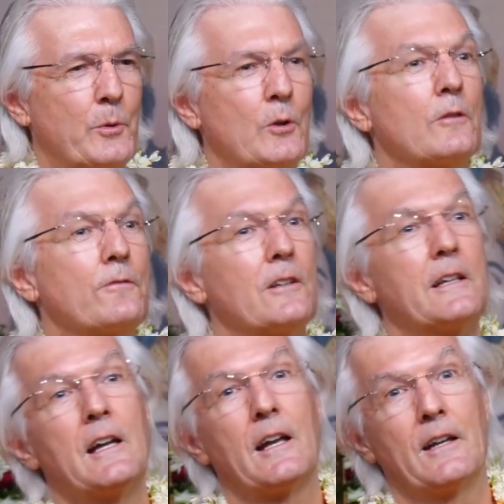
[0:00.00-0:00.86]

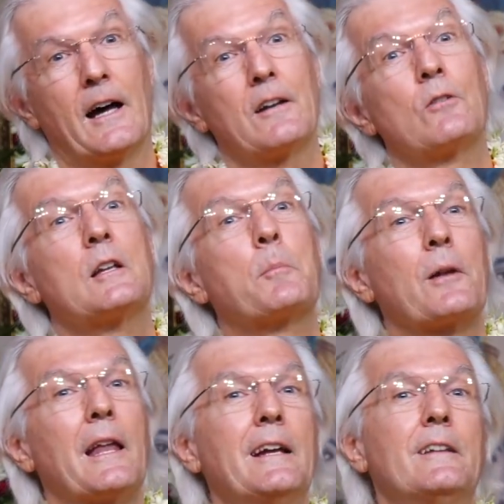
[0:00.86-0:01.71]
beautifully not only
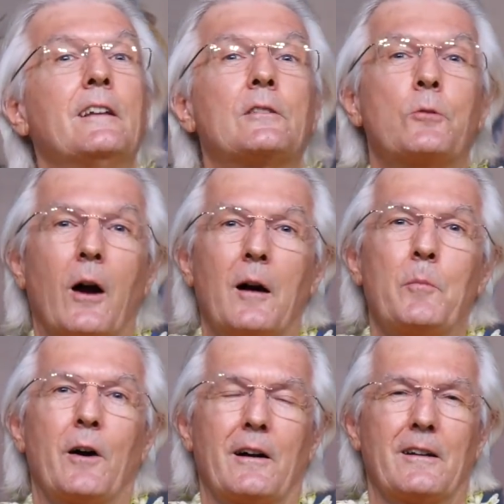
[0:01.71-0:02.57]
played the
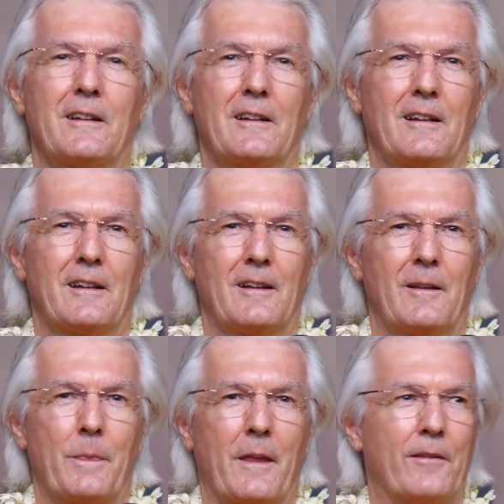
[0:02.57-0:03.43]
drama
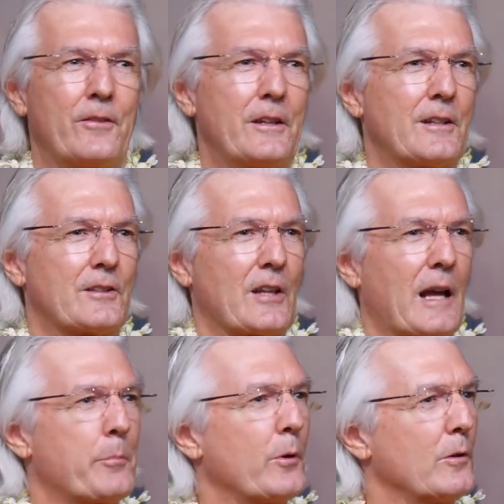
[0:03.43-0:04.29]
of the
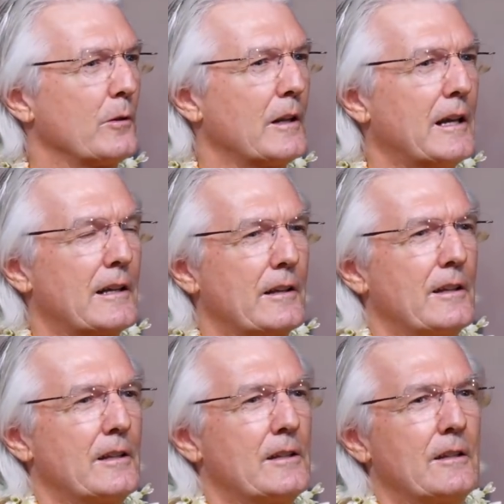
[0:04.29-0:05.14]
disciple
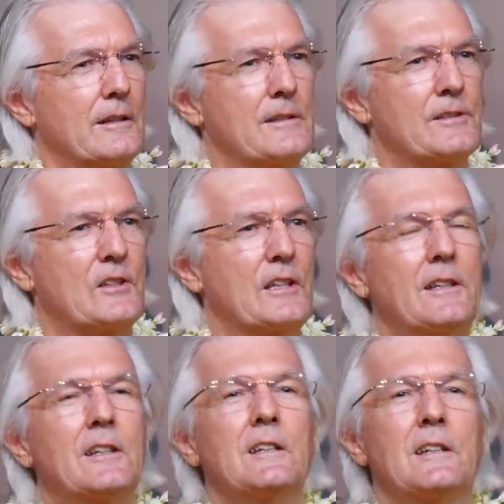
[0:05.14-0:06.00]

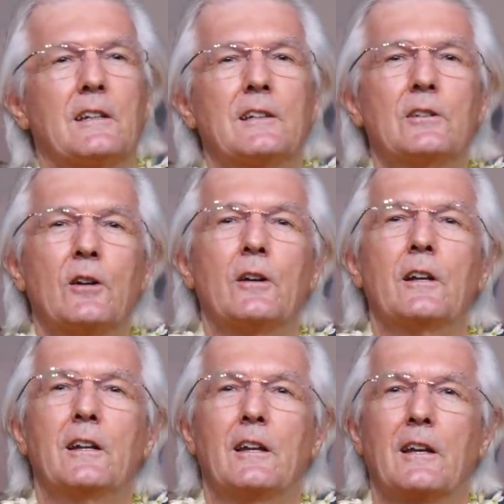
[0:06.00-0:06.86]
seeking and
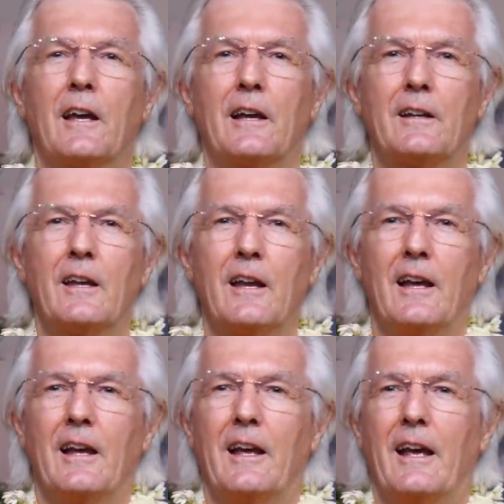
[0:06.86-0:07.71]
yearning and,
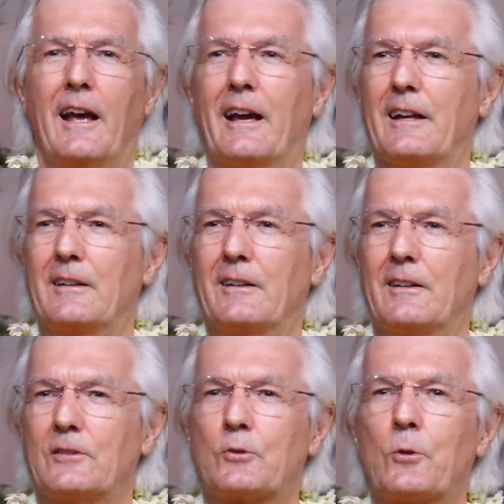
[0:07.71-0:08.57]

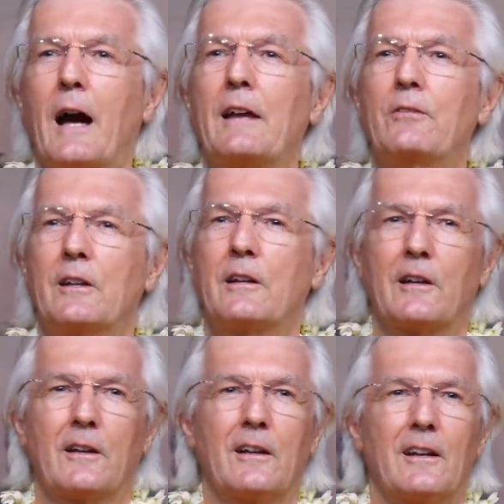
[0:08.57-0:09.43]
and
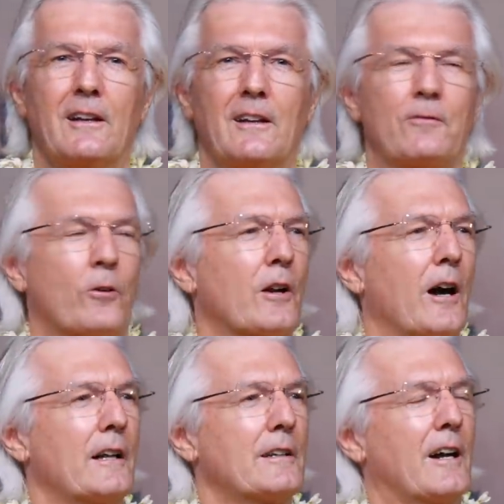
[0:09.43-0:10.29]
striving for
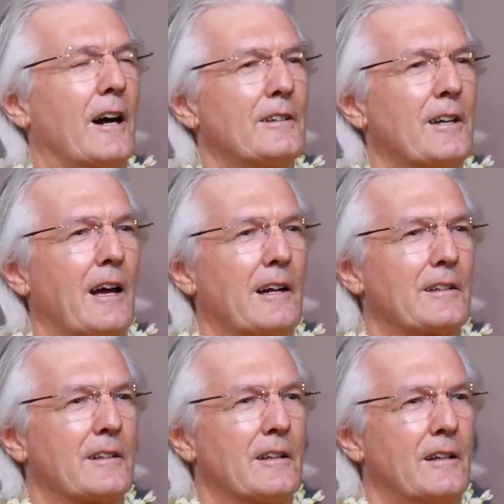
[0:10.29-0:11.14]
God
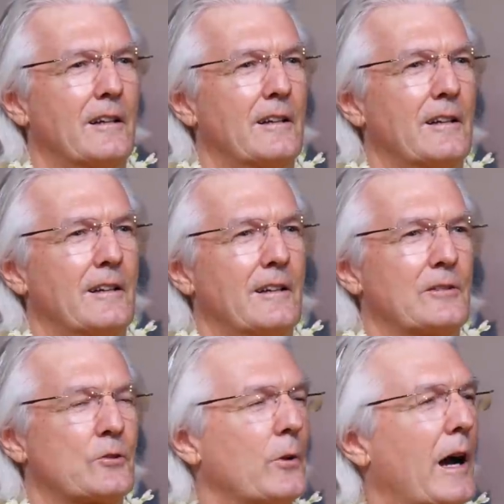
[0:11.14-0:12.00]
contact,
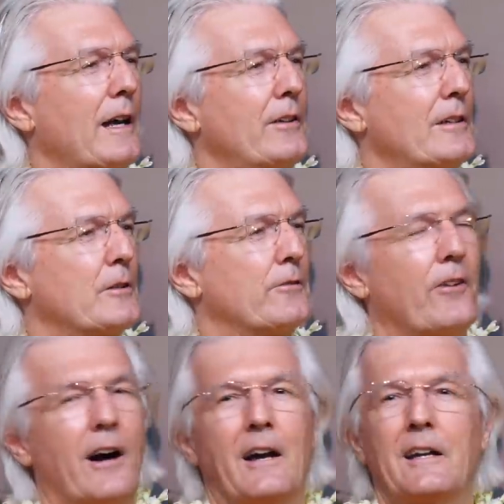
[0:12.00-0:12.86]
striving to
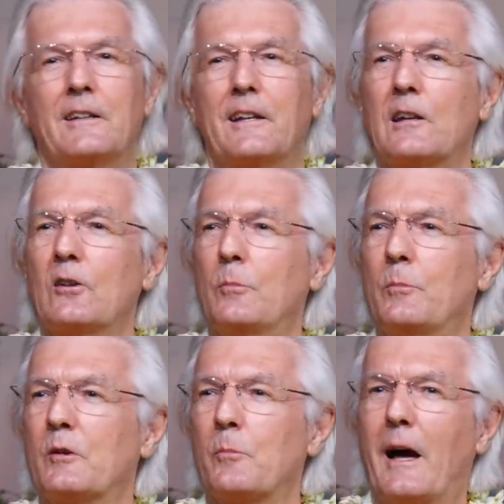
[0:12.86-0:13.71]
find an
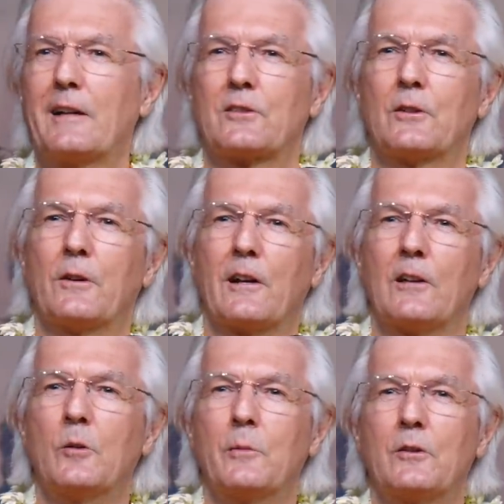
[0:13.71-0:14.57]
illumined master, an
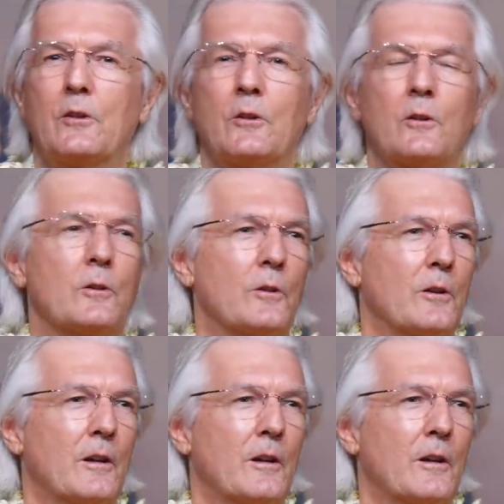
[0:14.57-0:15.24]
illumined guru.